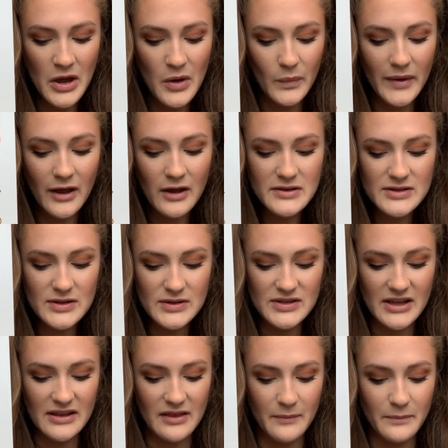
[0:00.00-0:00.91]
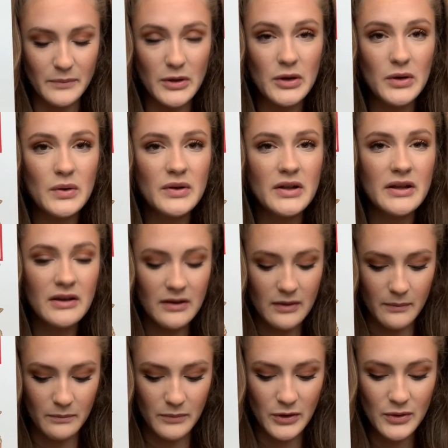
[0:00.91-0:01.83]
We also see the
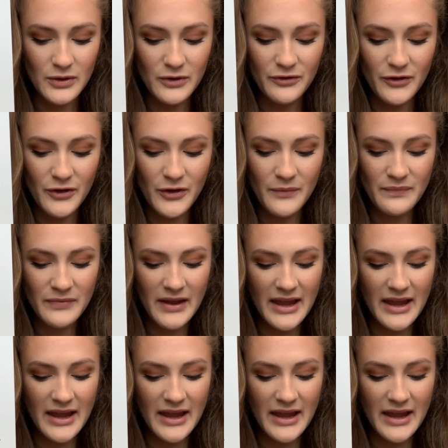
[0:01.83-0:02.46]
beautiful